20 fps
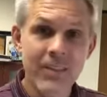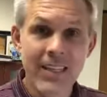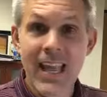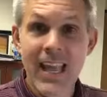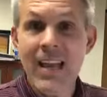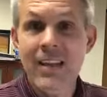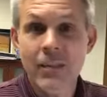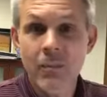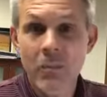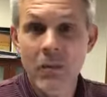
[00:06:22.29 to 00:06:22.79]

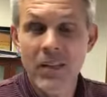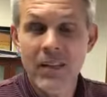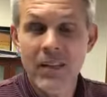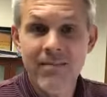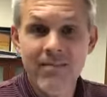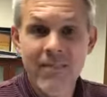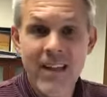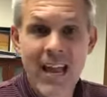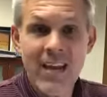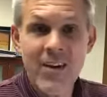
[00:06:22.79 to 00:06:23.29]
yes, but
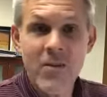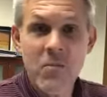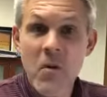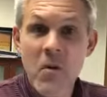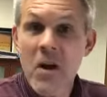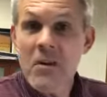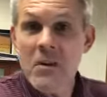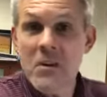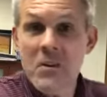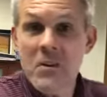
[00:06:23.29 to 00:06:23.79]
I don't
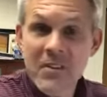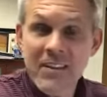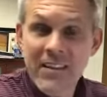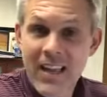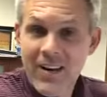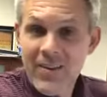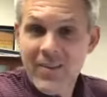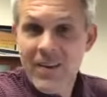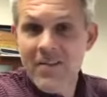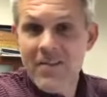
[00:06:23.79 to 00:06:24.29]
want to, and
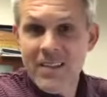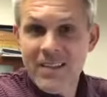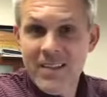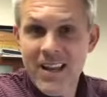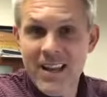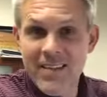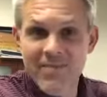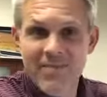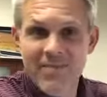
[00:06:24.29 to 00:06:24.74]
I don't have the time.